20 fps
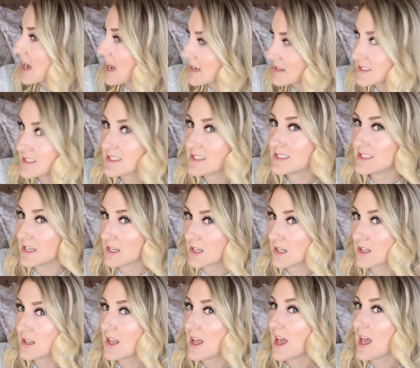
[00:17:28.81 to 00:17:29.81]
I
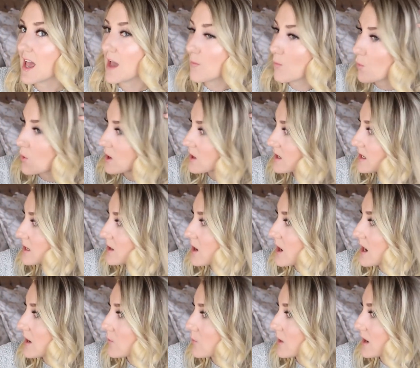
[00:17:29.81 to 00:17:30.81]
still am working
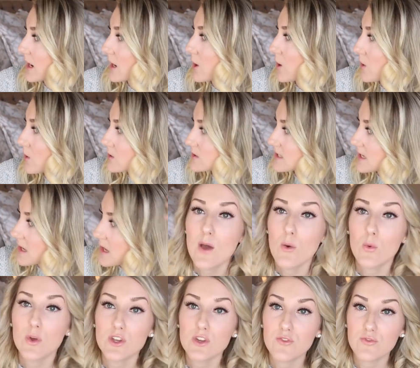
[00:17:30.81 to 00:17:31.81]
on when I hold it.
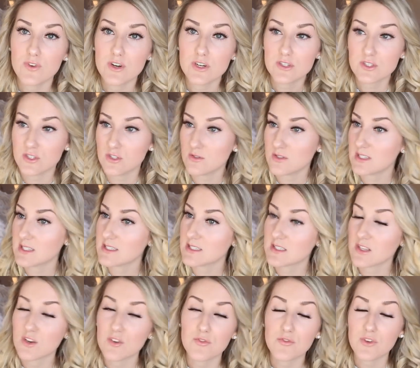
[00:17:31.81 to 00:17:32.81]
When you first use it,
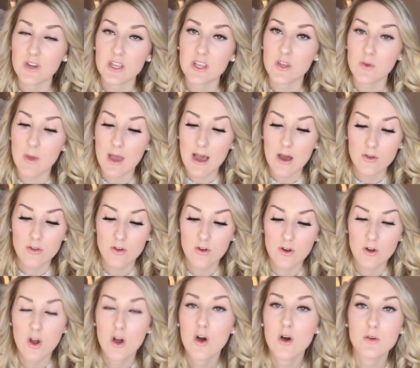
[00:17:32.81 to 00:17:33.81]
it's going to freak you out. You're
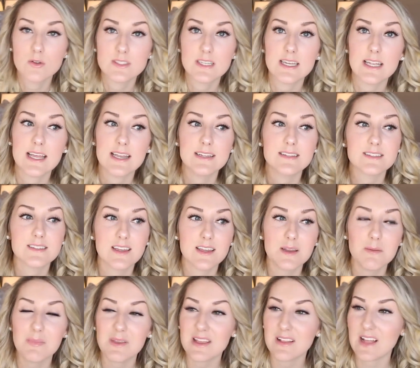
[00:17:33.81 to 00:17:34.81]
going to hold it and it's
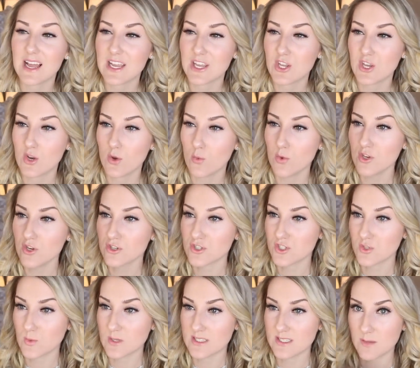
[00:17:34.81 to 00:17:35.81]
going to be like, you know, when you're
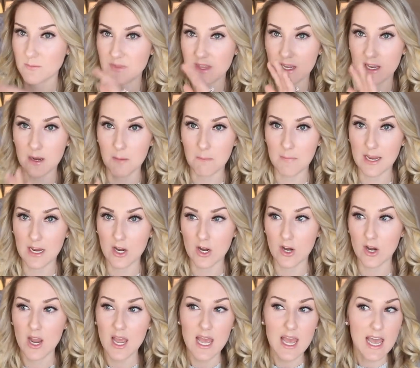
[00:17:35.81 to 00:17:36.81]
doing something in a
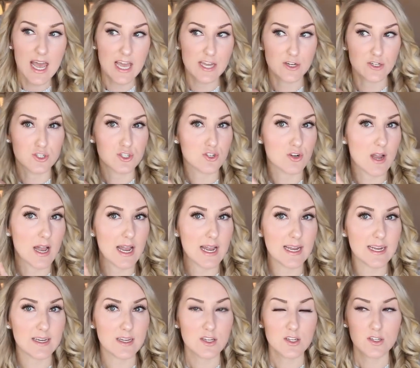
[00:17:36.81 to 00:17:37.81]
mirror and you're
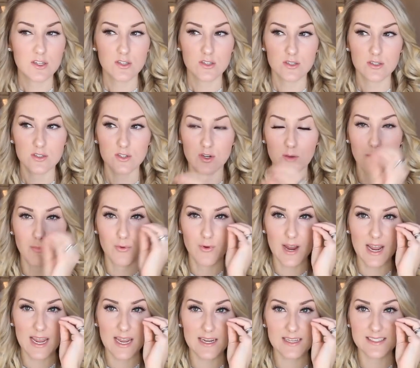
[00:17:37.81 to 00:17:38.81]
trying, your
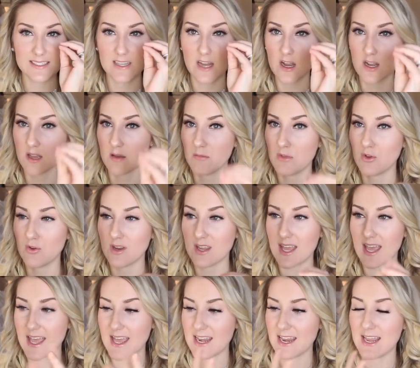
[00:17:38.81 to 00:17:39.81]
brain is not
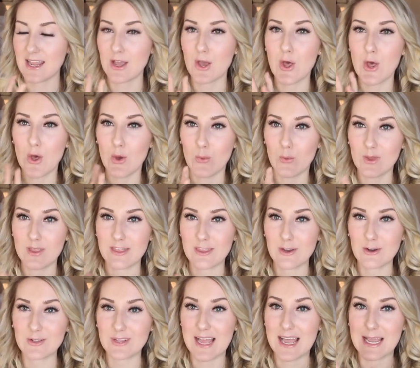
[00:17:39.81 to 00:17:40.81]
communicating with
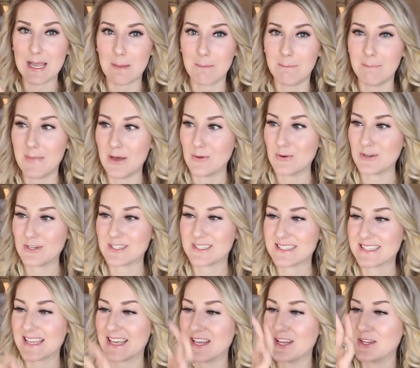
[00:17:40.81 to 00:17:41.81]
your like motor
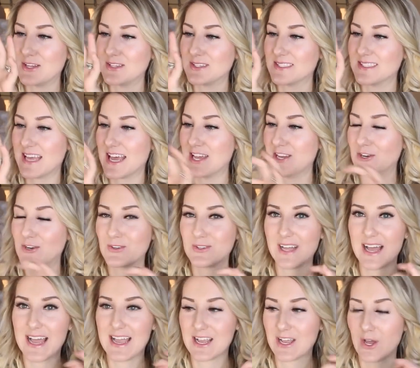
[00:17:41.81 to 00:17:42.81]
skills and you're
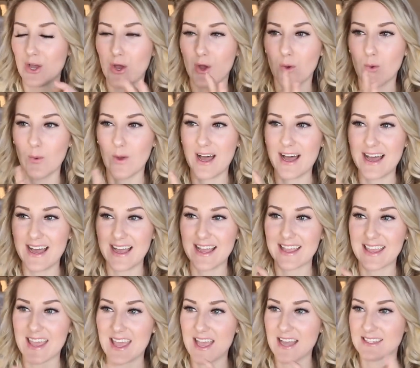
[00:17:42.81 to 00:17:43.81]
like,
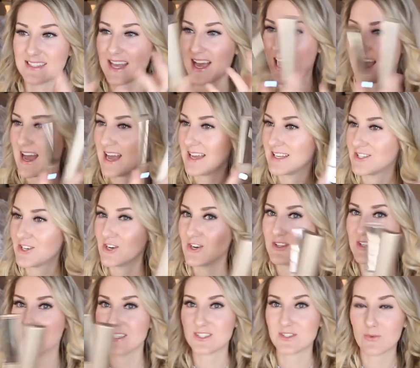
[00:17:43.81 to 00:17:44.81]
why can't I
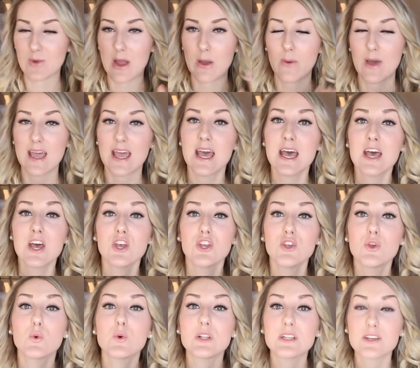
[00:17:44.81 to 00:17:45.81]
turn this the right way?
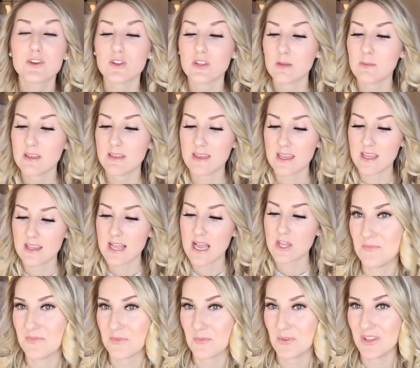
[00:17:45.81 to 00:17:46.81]
You will literally be thinking
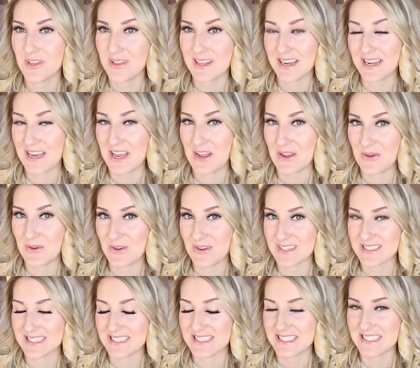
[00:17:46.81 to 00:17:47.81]
that. I'm really letting it go
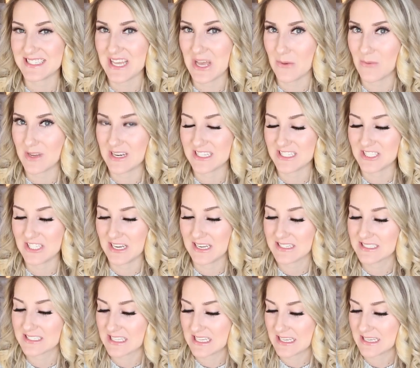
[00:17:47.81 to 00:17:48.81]
because I just don't want to
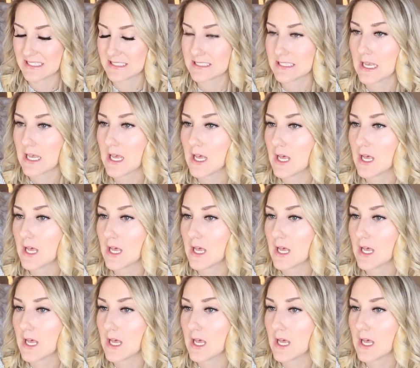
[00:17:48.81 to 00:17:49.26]
jinx this.